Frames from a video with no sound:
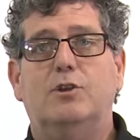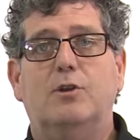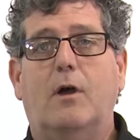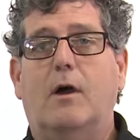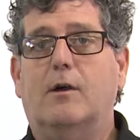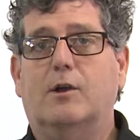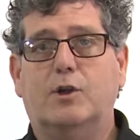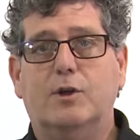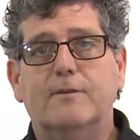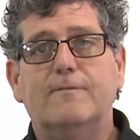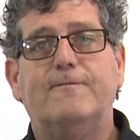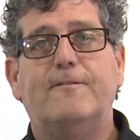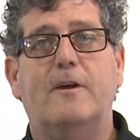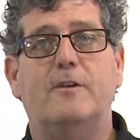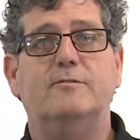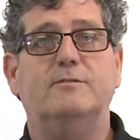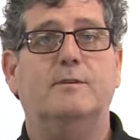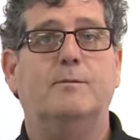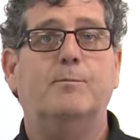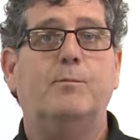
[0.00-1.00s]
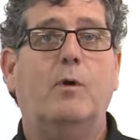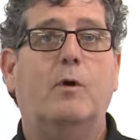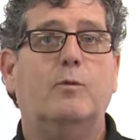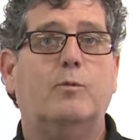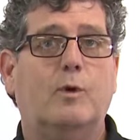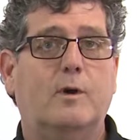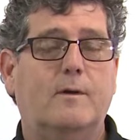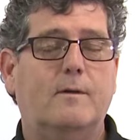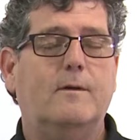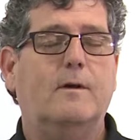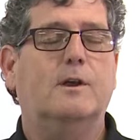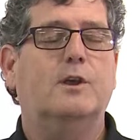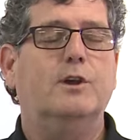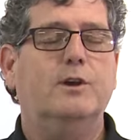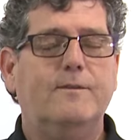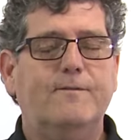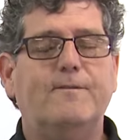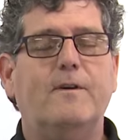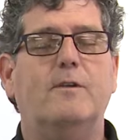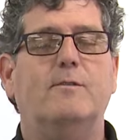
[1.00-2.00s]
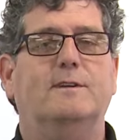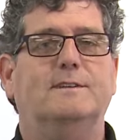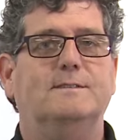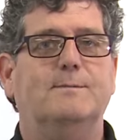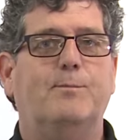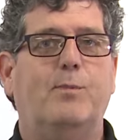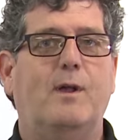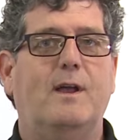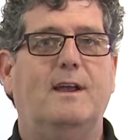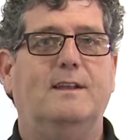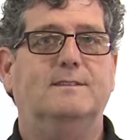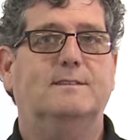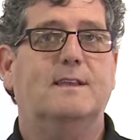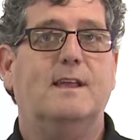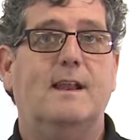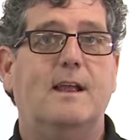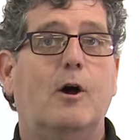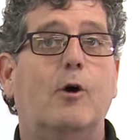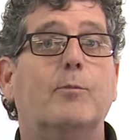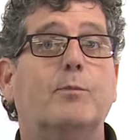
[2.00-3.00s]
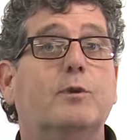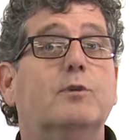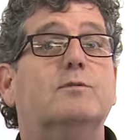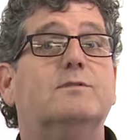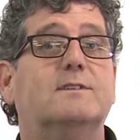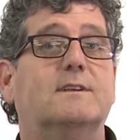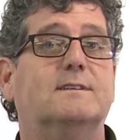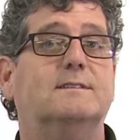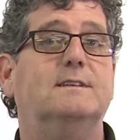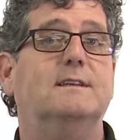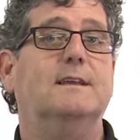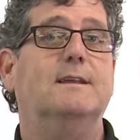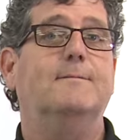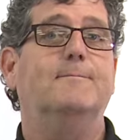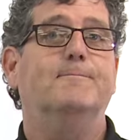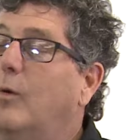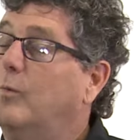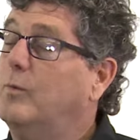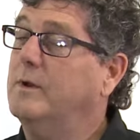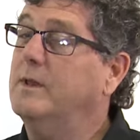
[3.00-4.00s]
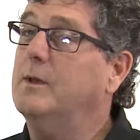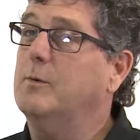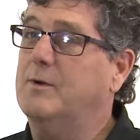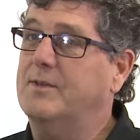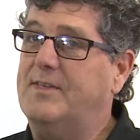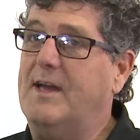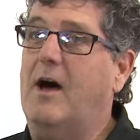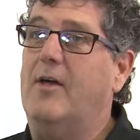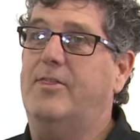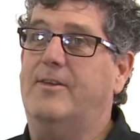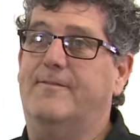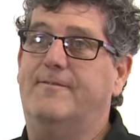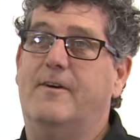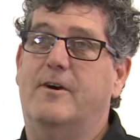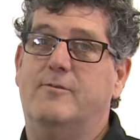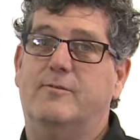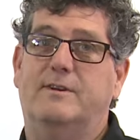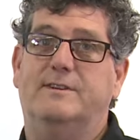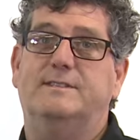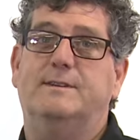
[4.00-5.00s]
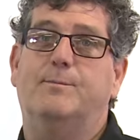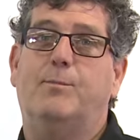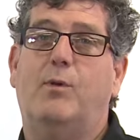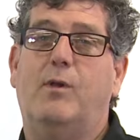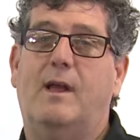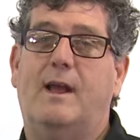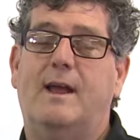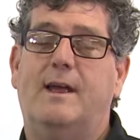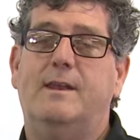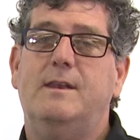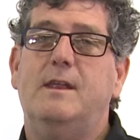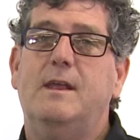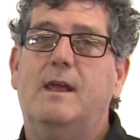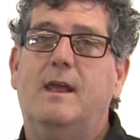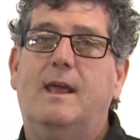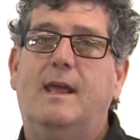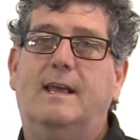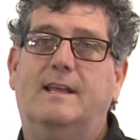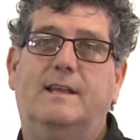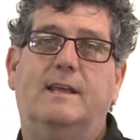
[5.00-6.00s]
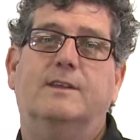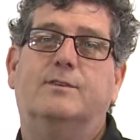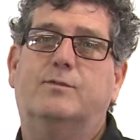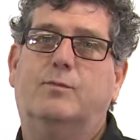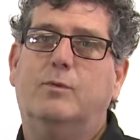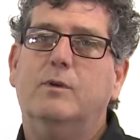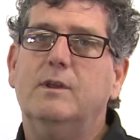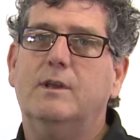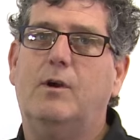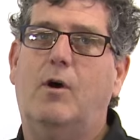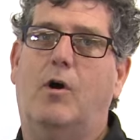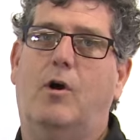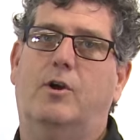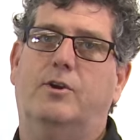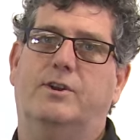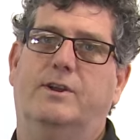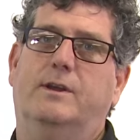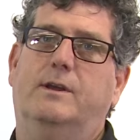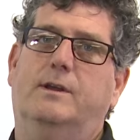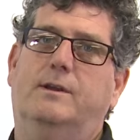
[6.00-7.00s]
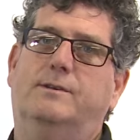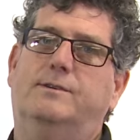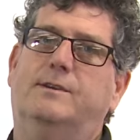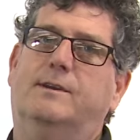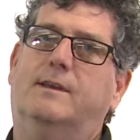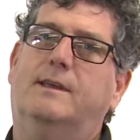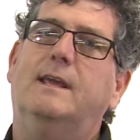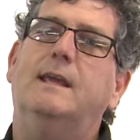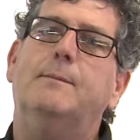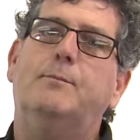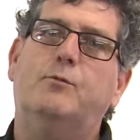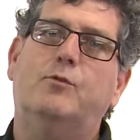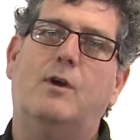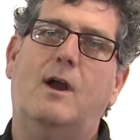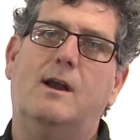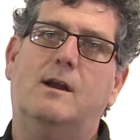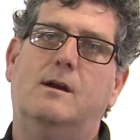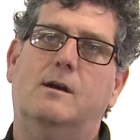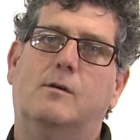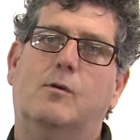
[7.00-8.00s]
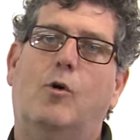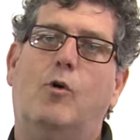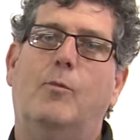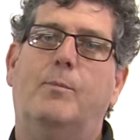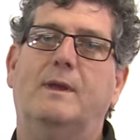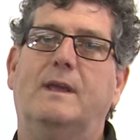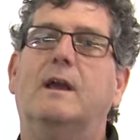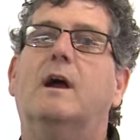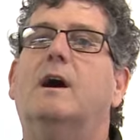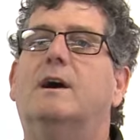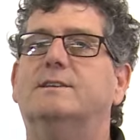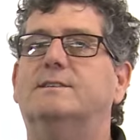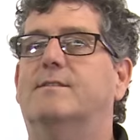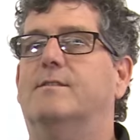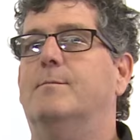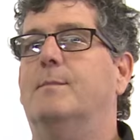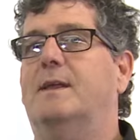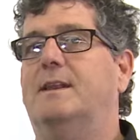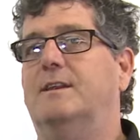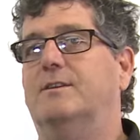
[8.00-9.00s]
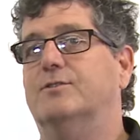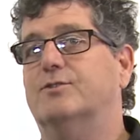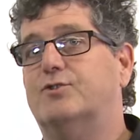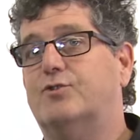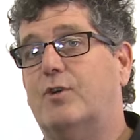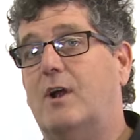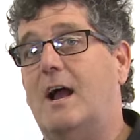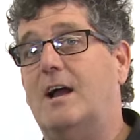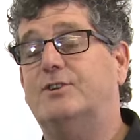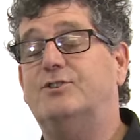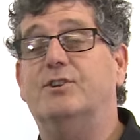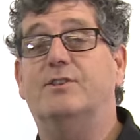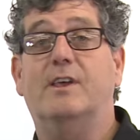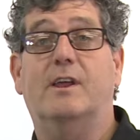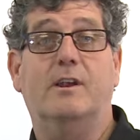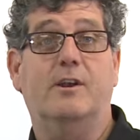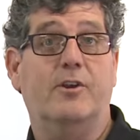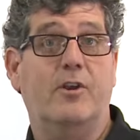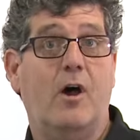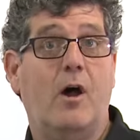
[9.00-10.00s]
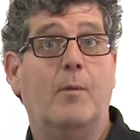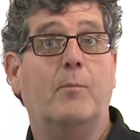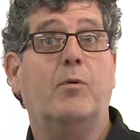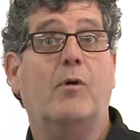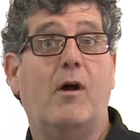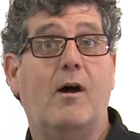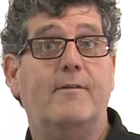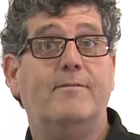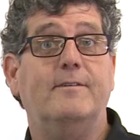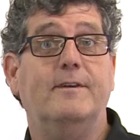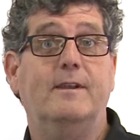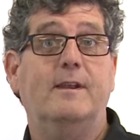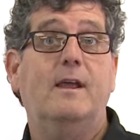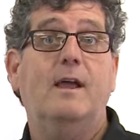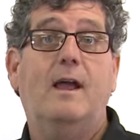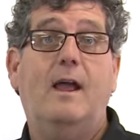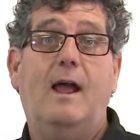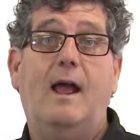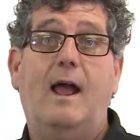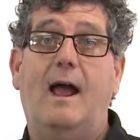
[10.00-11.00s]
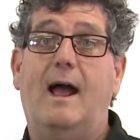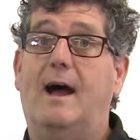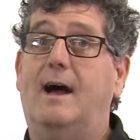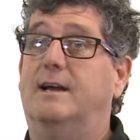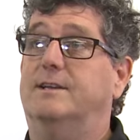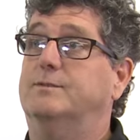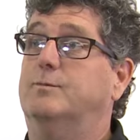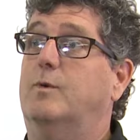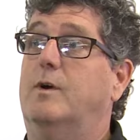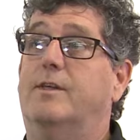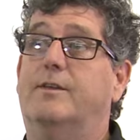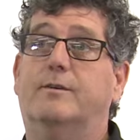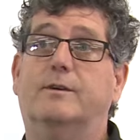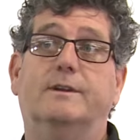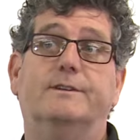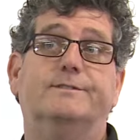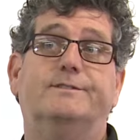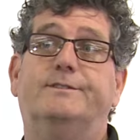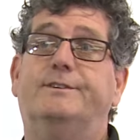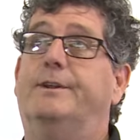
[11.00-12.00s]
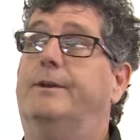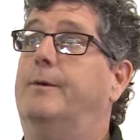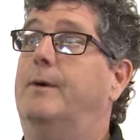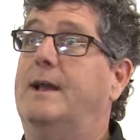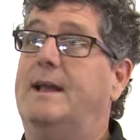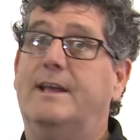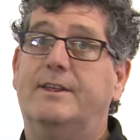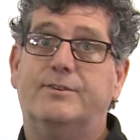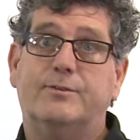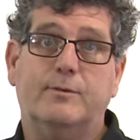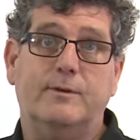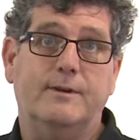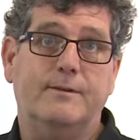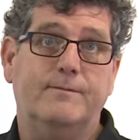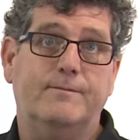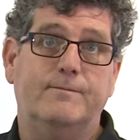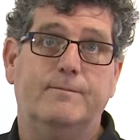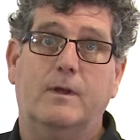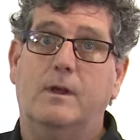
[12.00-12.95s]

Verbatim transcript: a good fundraising, a good fundraising plan is going to help you succeed. Really without the fundraising plan, it, it's really hard to, to keep track on goal because of the many distraction that a nonprofit has, whether it's you know answering